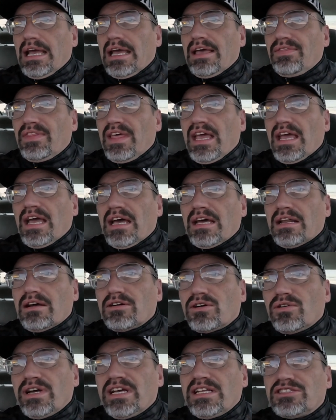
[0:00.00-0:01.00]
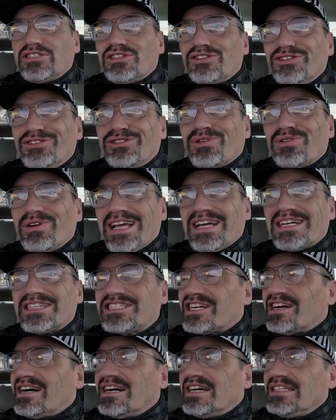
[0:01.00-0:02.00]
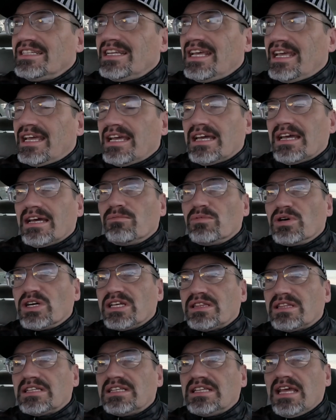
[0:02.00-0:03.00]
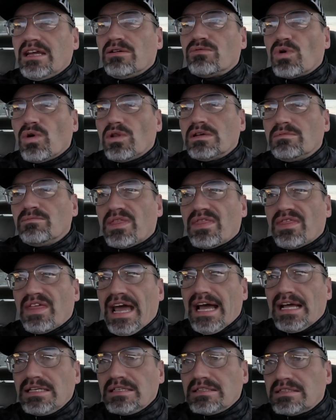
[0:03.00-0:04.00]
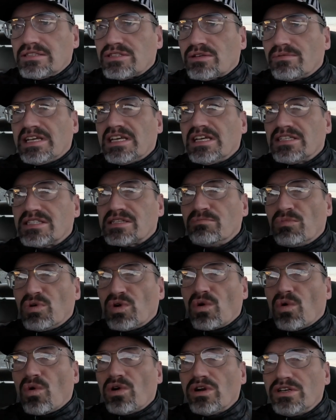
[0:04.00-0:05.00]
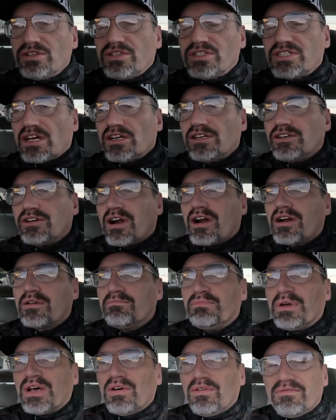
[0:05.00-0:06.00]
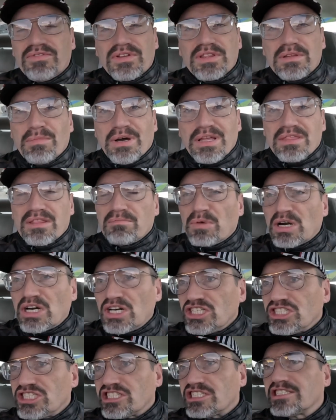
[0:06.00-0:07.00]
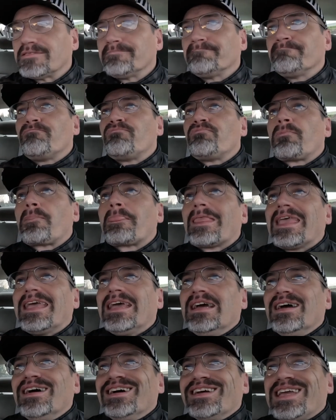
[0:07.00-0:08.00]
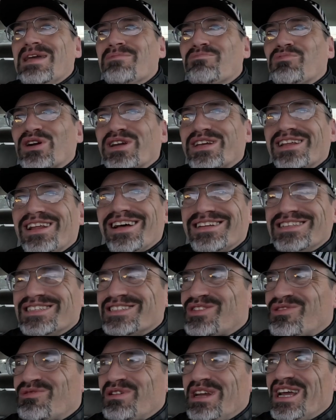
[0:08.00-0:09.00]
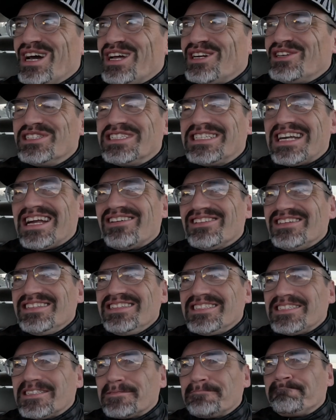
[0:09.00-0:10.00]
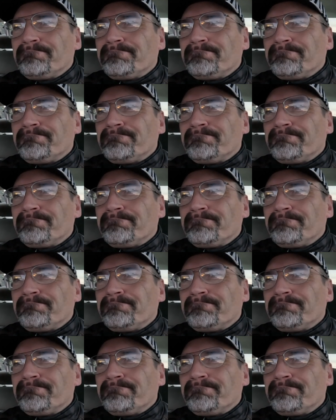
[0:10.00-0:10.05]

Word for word: And then I'll go ahead and turn DoorDash on and we'll get the day rolling with that so we can get some more orders under our belt for the month of March keep working on his 300 challenge.